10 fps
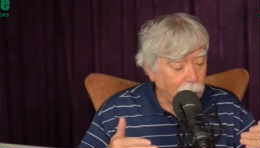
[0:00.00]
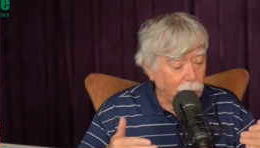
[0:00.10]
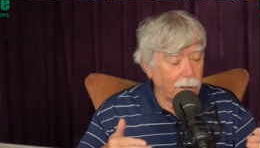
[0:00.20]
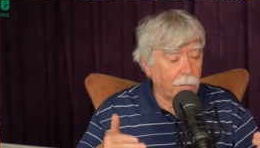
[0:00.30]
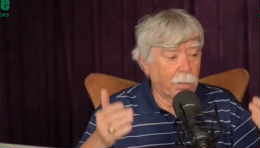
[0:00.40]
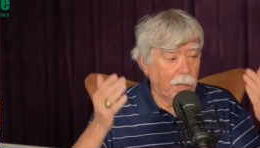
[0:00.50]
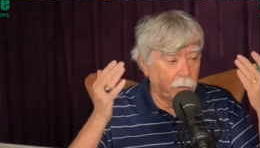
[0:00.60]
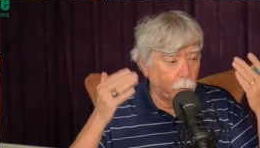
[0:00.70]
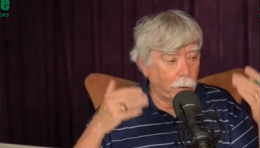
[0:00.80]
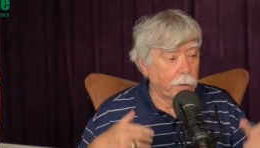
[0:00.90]
And by
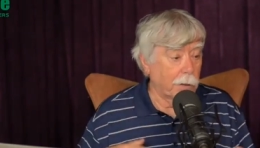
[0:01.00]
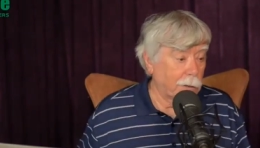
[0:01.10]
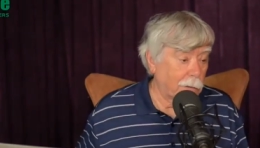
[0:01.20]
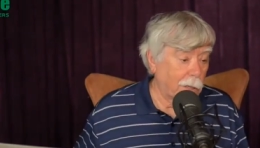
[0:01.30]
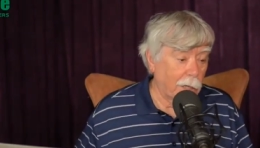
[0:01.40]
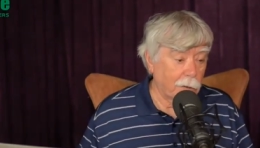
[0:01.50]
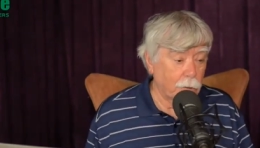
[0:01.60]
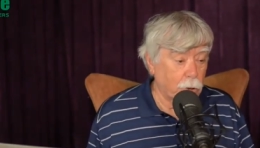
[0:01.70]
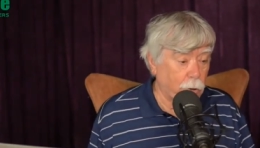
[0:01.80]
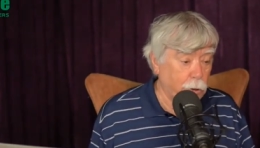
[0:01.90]
the way, they, they got the
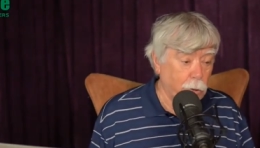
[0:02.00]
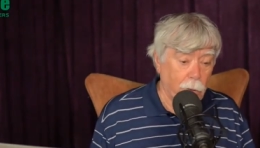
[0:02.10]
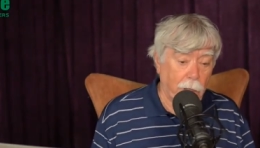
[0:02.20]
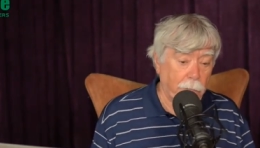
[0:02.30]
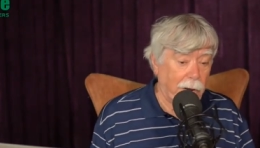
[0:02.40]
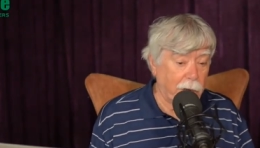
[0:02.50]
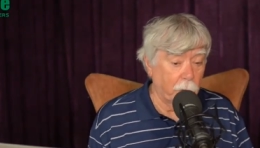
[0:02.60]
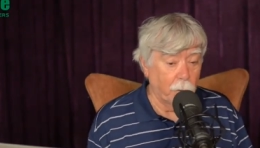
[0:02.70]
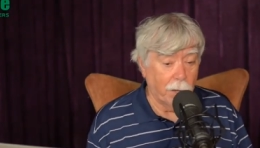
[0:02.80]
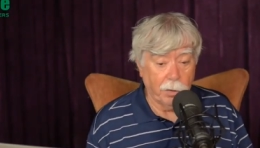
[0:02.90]
Charger
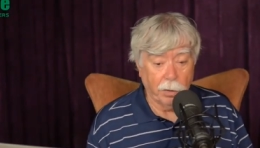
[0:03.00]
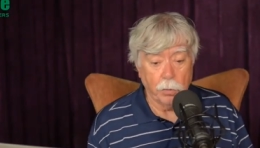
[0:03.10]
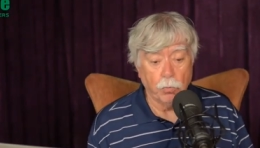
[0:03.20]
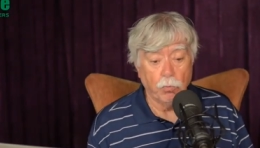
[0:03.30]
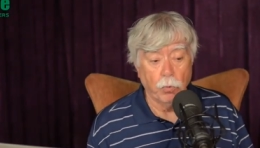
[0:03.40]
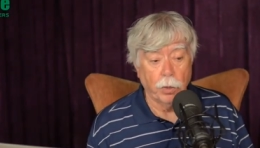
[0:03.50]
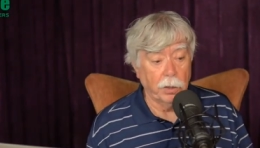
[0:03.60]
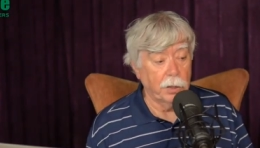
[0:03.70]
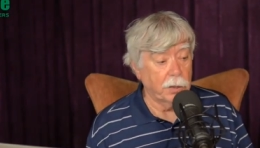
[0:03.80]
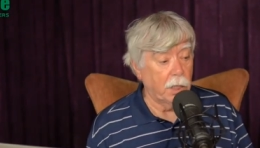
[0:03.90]
linebacker, who I think is
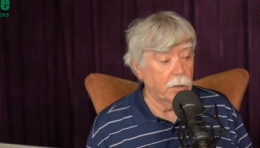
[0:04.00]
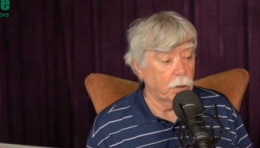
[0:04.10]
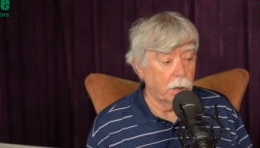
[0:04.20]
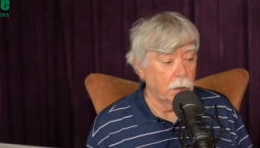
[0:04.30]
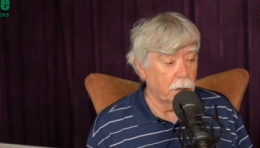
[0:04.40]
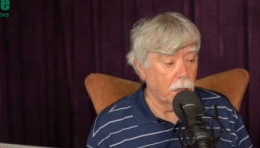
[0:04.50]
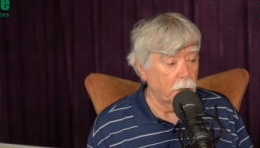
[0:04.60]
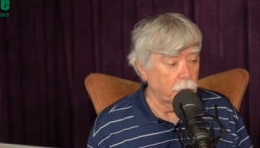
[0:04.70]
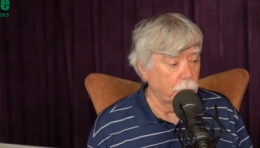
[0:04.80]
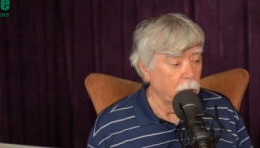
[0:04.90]
really
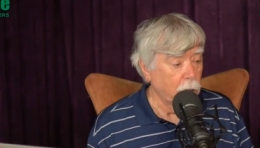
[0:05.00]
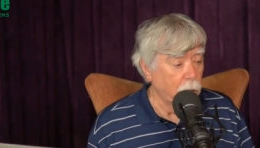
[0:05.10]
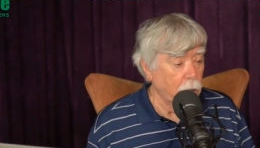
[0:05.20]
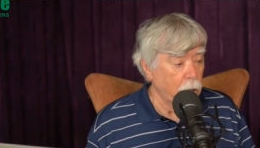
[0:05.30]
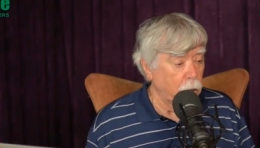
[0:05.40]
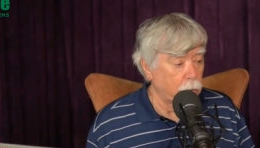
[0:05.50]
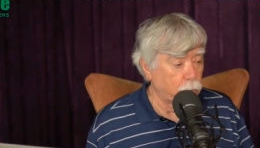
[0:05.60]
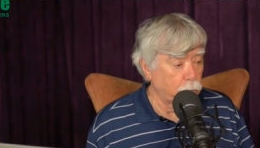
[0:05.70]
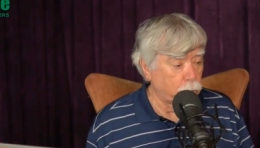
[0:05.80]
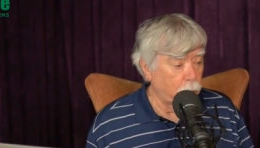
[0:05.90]
intelligent, and
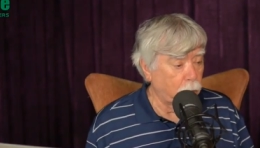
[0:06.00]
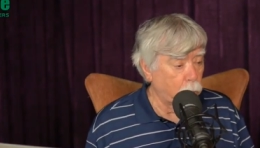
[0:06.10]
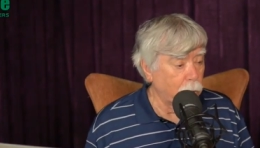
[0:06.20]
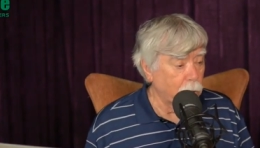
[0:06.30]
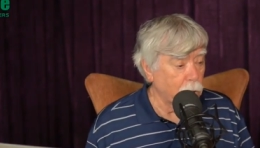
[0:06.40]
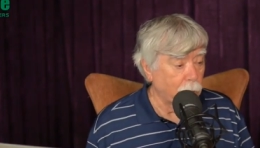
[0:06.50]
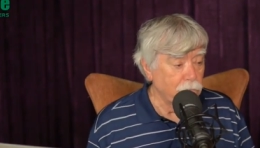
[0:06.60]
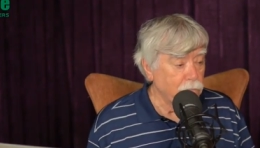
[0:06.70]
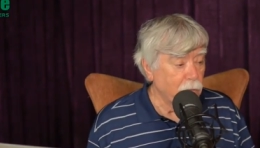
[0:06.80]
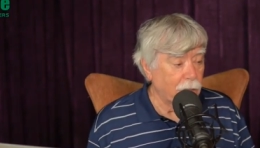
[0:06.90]
Drew Tranquill. So,
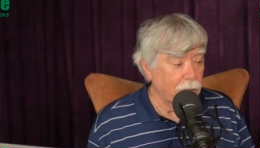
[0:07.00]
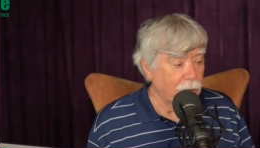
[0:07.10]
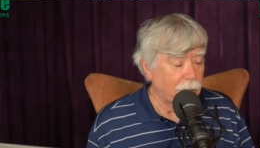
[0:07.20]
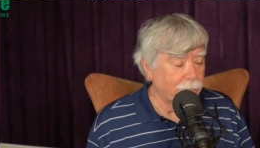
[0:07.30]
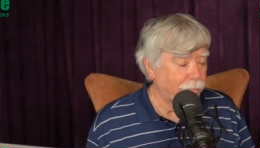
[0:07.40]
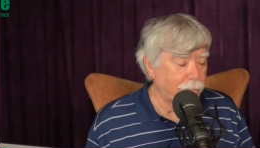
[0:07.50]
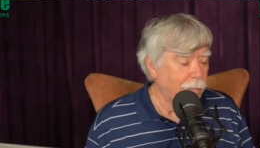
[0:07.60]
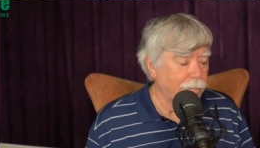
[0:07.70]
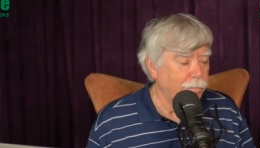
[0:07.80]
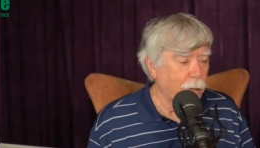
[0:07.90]
uh,
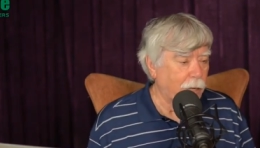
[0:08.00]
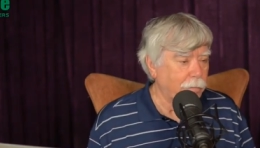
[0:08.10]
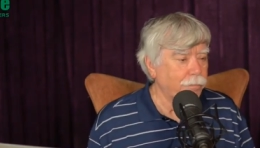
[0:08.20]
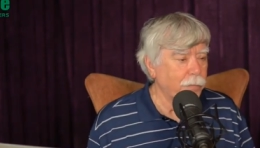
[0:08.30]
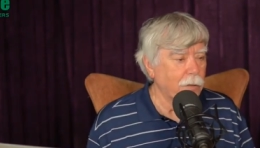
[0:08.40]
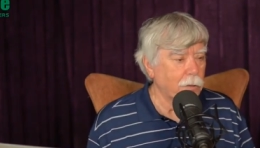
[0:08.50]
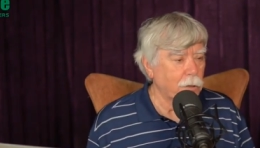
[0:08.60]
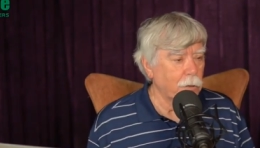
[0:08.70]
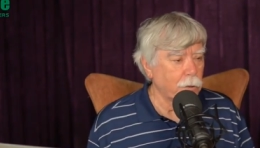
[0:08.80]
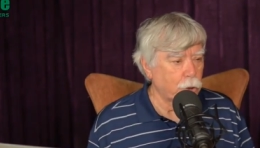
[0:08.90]
but
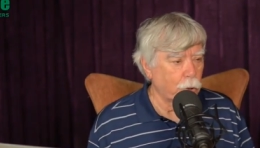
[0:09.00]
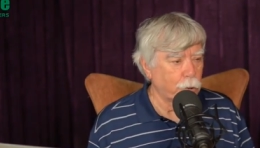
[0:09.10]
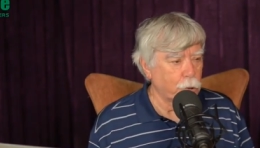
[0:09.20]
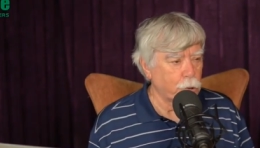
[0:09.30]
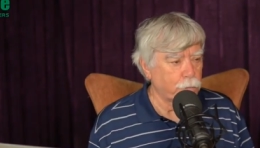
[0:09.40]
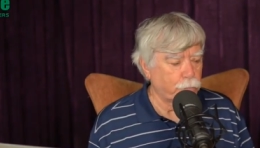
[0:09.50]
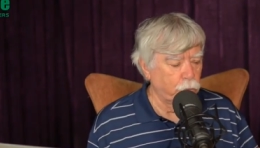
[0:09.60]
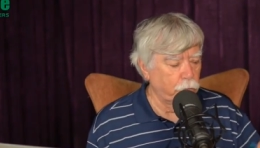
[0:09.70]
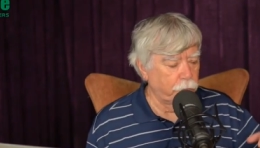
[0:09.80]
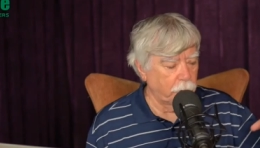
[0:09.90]
until the Chargers
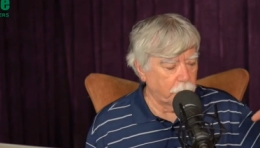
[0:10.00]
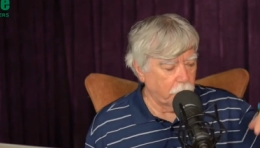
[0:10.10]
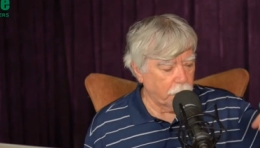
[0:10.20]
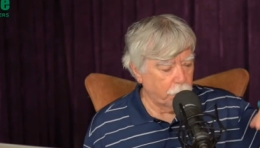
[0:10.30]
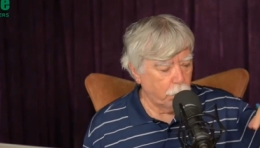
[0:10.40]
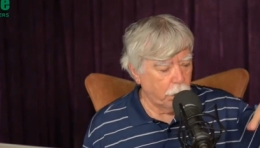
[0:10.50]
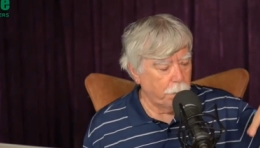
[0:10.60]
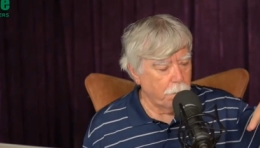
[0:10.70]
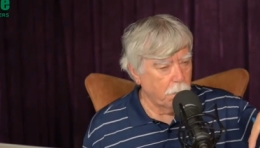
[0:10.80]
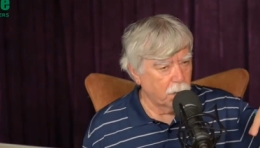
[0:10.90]
prove that they can
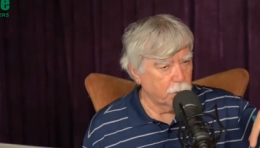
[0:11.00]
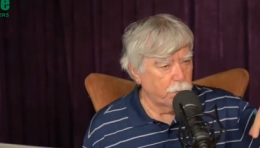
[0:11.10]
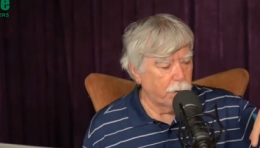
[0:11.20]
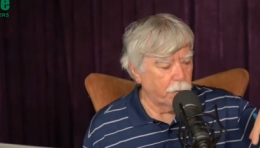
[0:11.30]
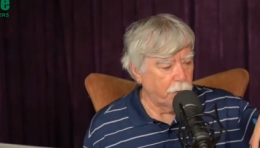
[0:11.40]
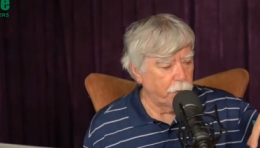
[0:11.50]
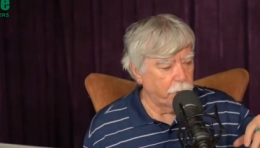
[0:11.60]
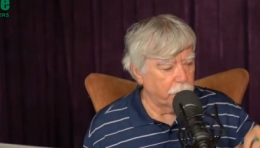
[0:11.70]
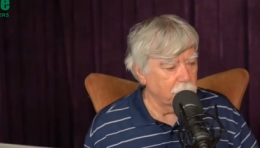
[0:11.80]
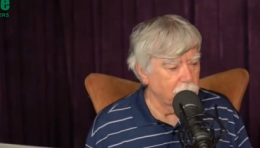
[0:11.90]
play much better
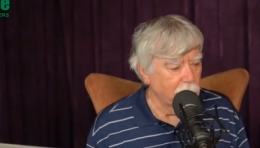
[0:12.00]
defense,